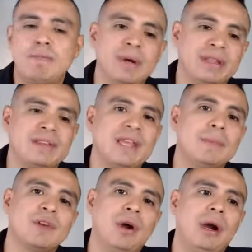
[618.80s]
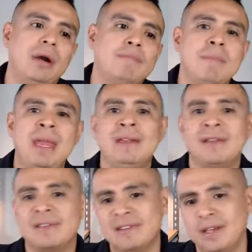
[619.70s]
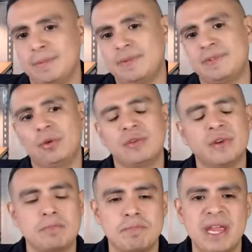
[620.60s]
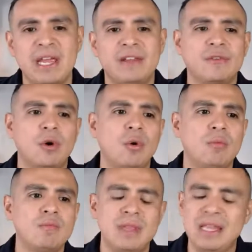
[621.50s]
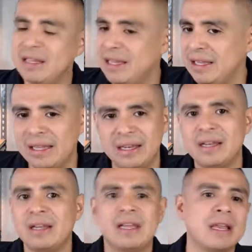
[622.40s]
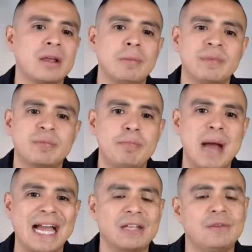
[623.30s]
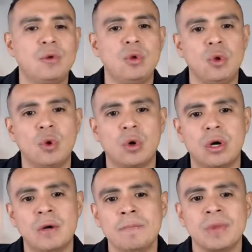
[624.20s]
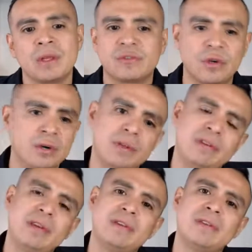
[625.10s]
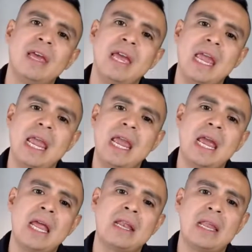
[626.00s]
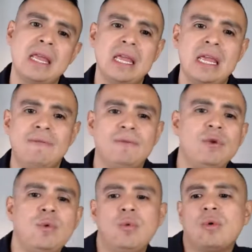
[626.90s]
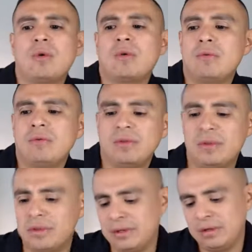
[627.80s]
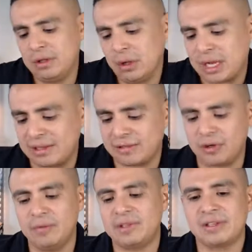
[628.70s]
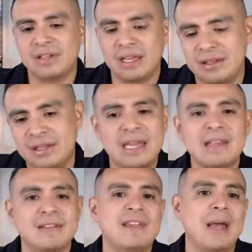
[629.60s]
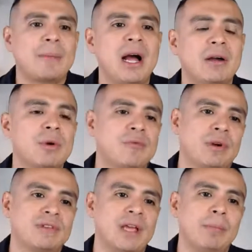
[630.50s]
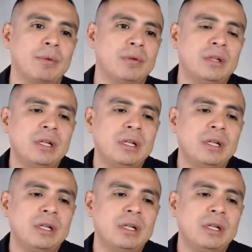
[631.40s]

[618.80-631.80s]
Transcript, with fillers: but the tips are maintenance tips. Those are big, so it again comes back to your services. And if you look at the services, like taking stamped concrete, for example,